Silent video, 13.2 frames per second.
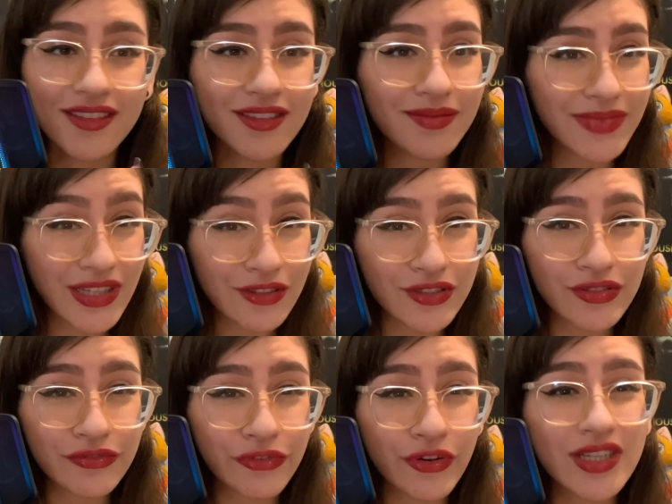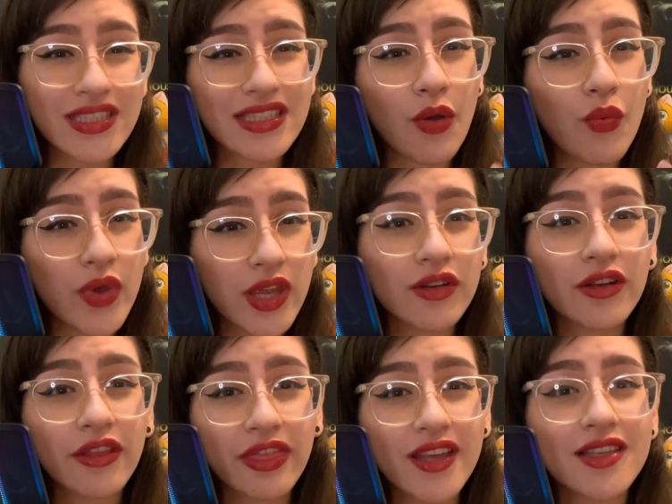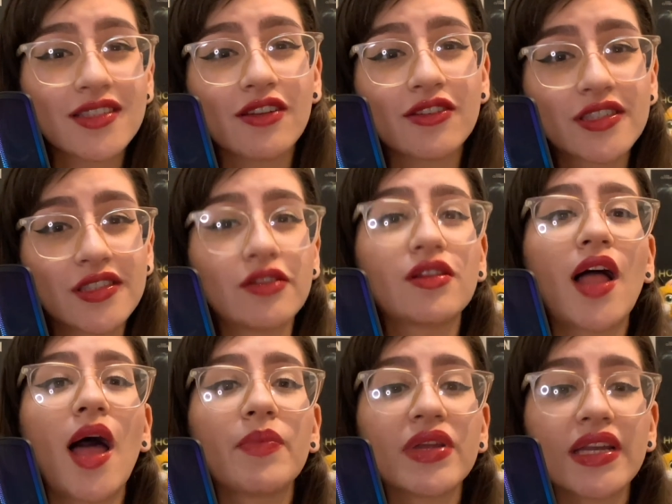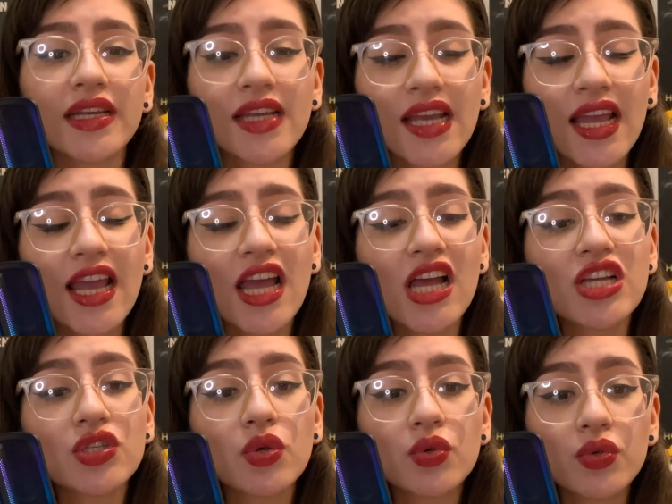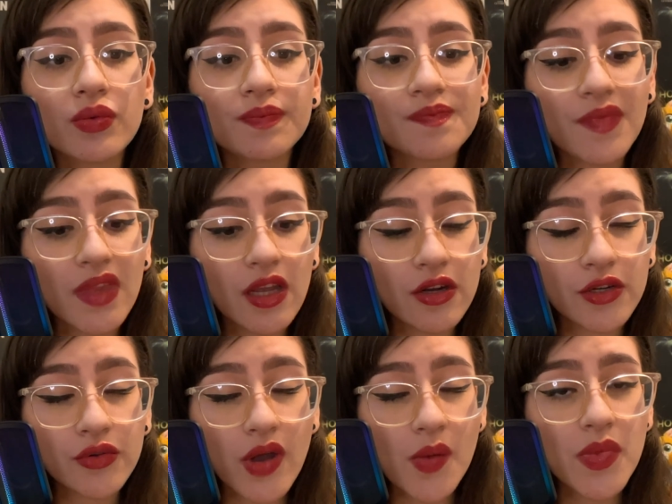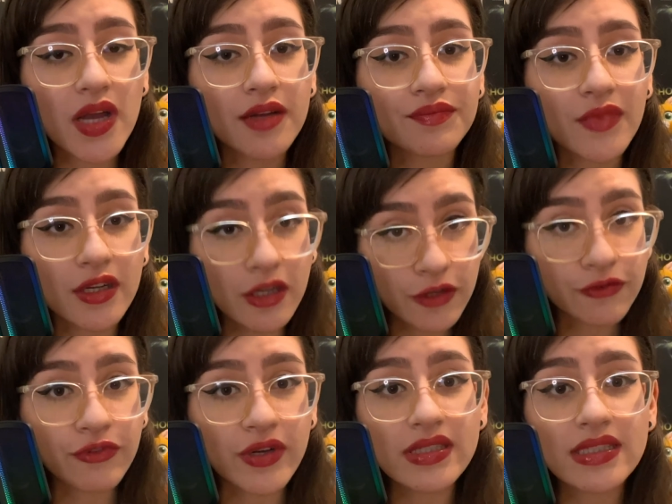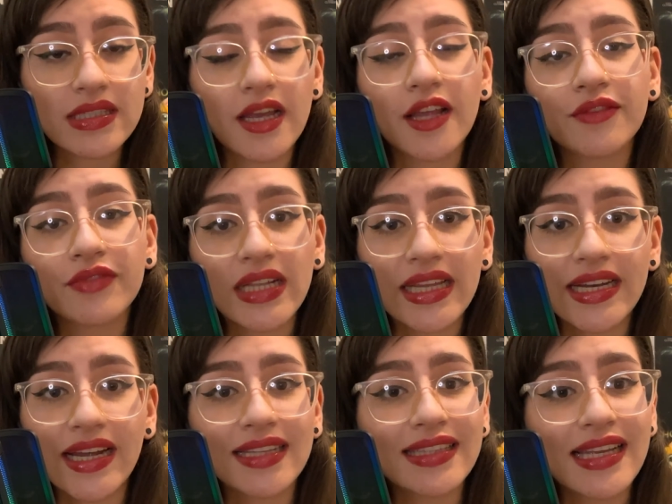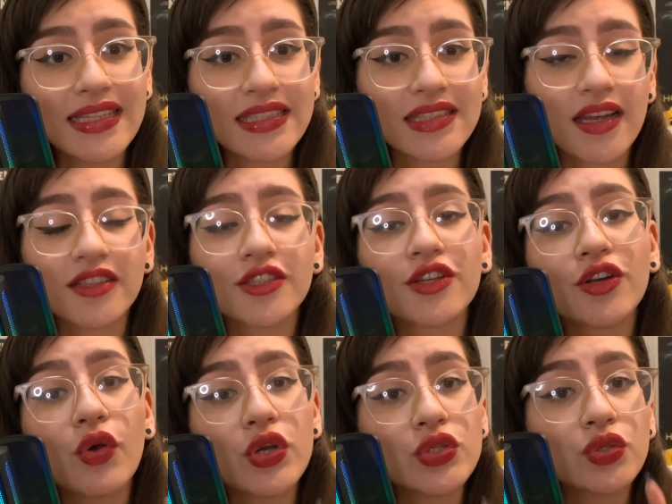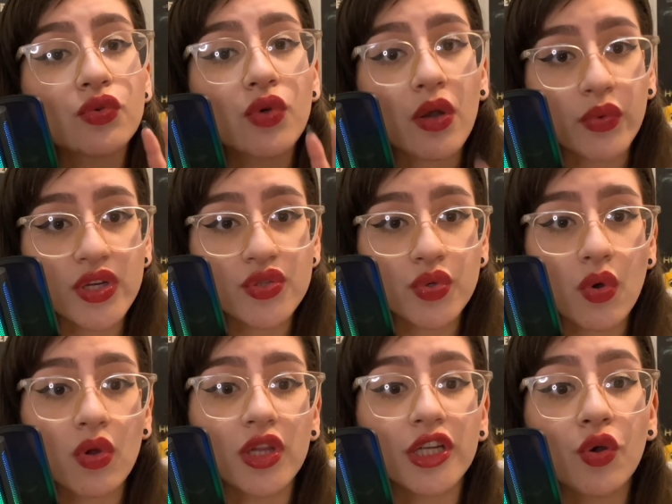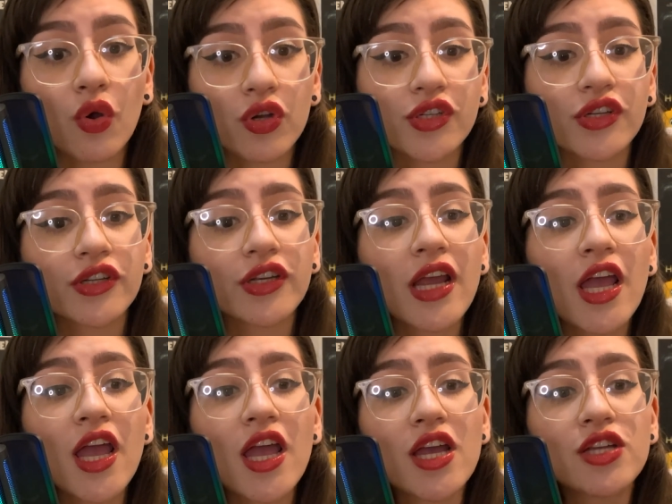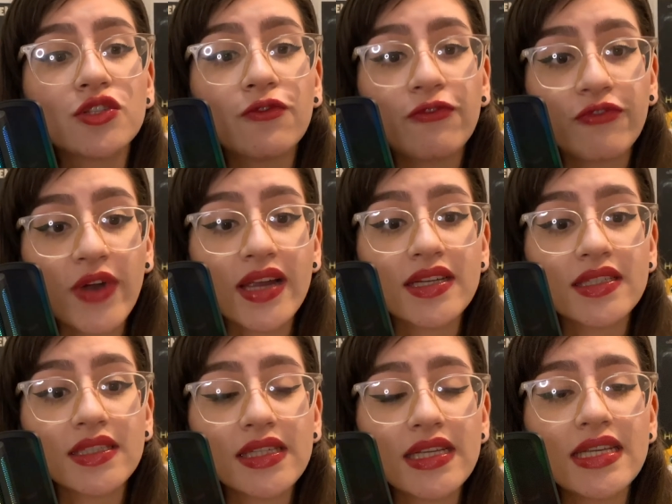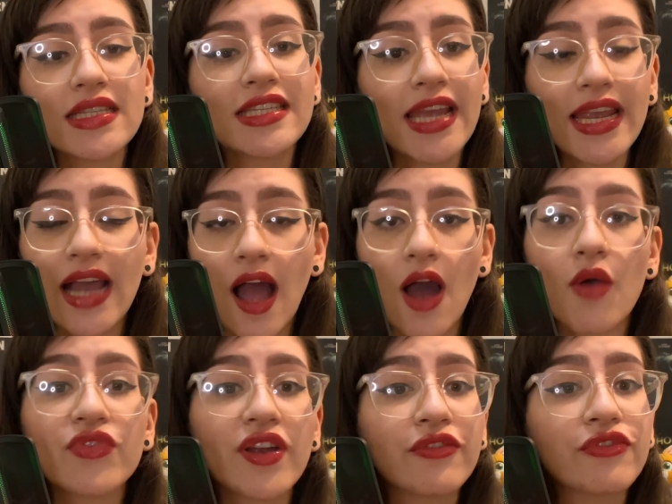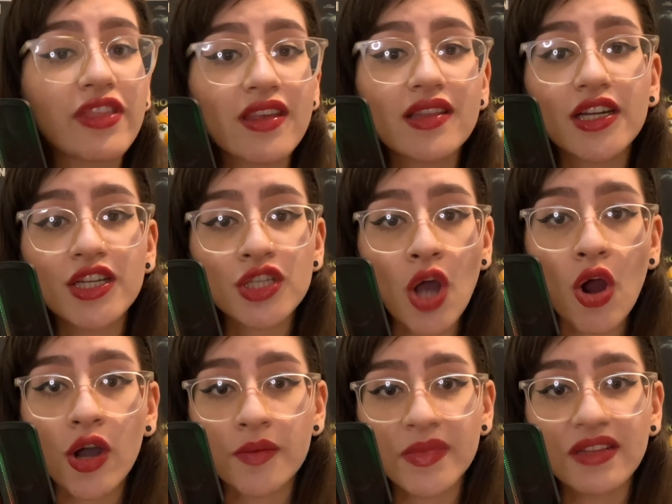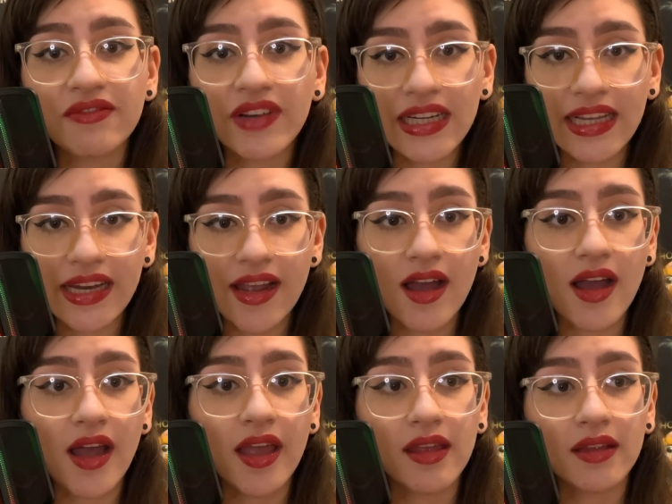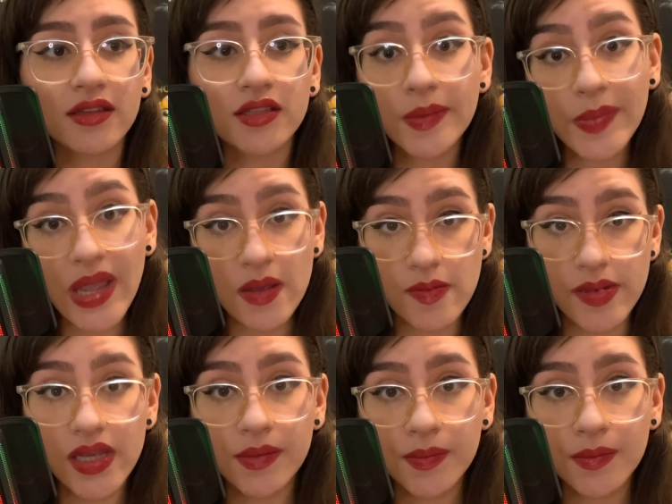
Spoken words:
Because of course, weird things are still happening. So her grandma, her friends, and Valeria, they decide that they're going to do a ritual in order to finally take out everything that is harming Valeria and the baby.